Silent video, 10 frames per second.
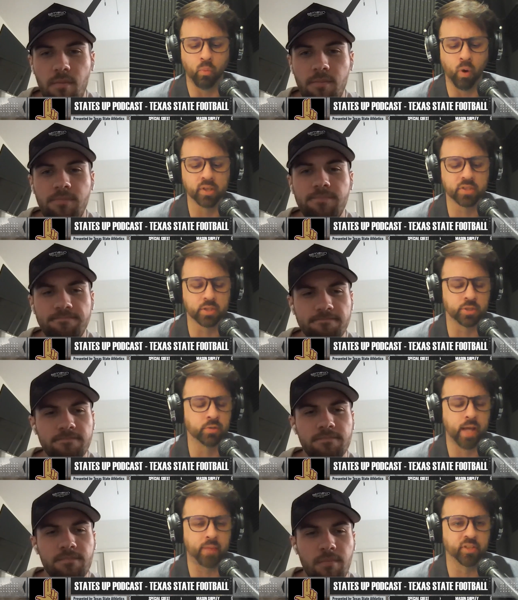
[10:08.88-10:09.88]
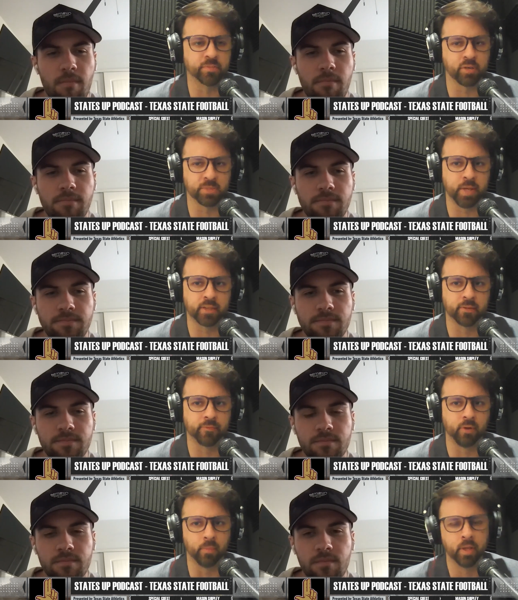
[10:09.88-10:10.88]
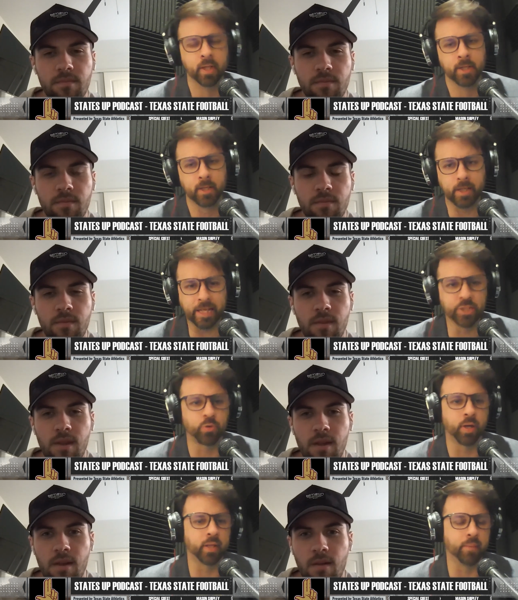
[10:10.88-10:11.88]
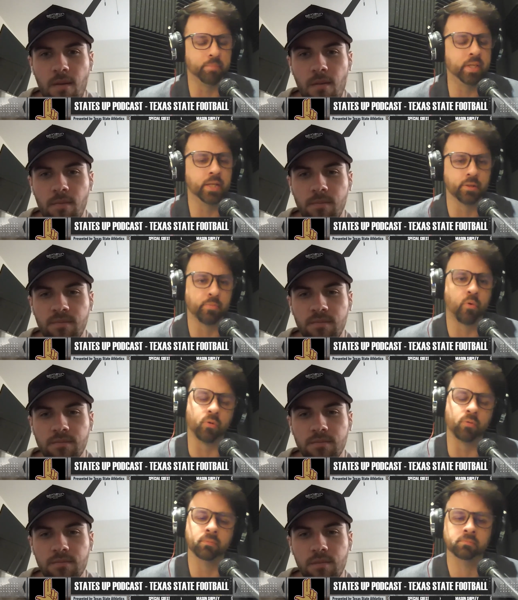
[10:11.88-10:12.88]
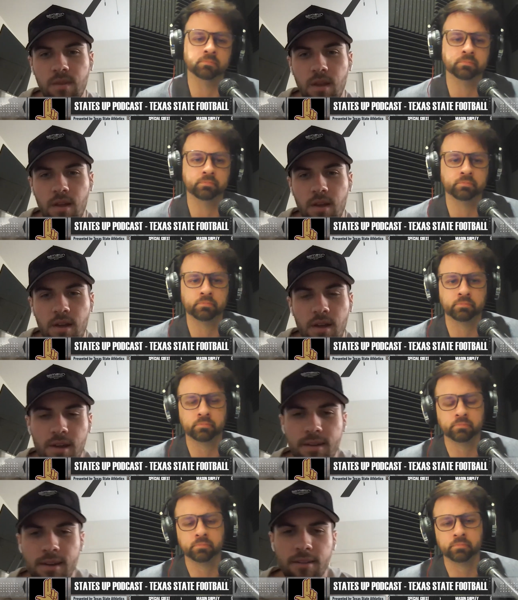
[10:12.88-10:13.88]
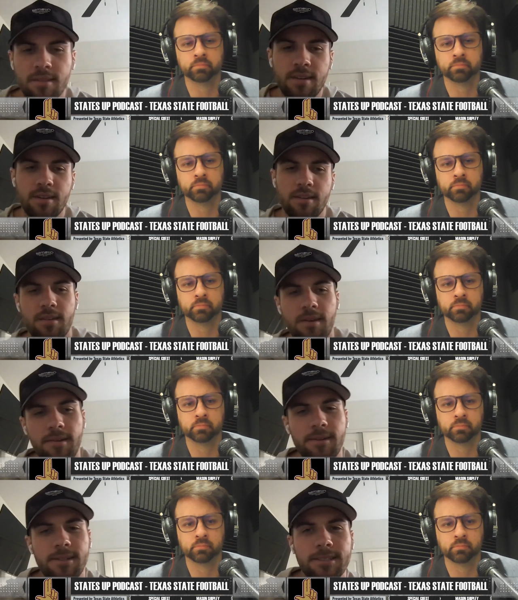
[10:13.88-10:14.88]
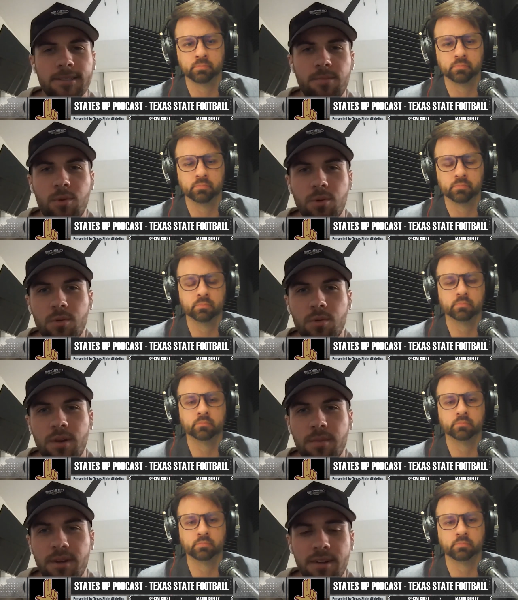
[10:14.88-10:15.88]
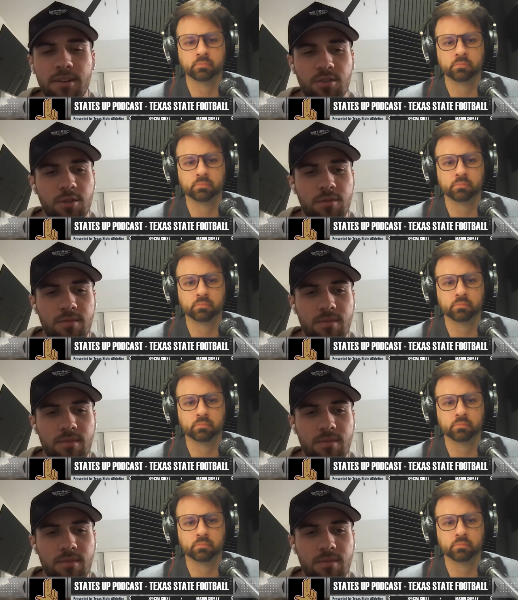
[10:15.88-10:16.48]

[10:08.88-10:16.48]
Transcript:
Speaker 1: what is it a student athlete's perspective from entering and being in the portal? Yeah, I think
Speaker 2: uh, the portal. I mean, it's good.